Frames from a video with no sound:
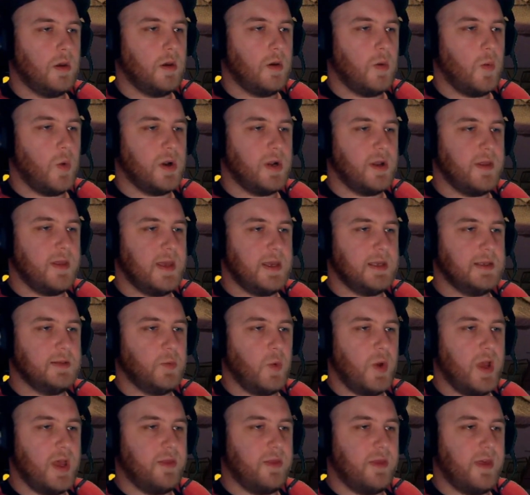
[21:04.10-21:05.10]
One of these
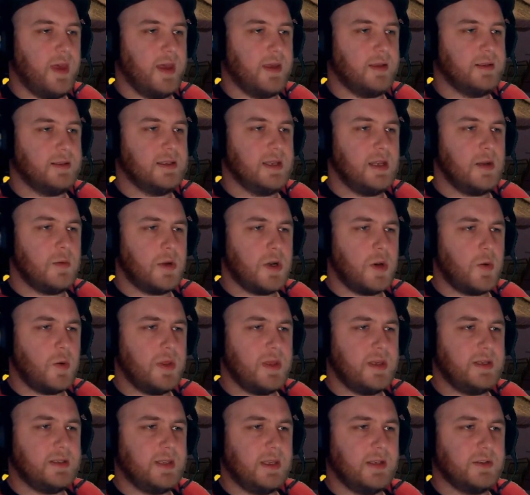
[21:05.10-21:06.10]
weird things. Does anyone know what
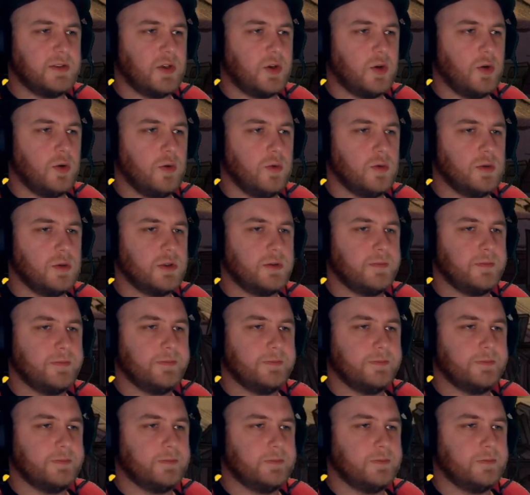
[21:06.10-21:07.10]
these things are called?
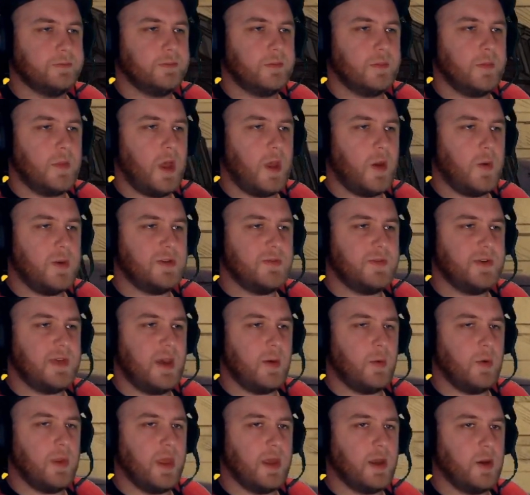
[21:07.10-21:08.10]
I always
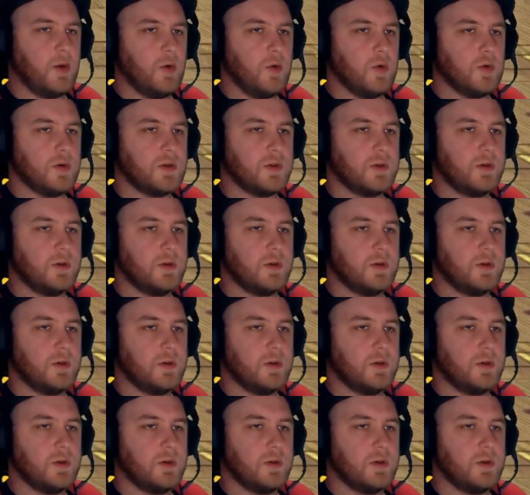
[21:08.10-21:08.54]
forget what they're called.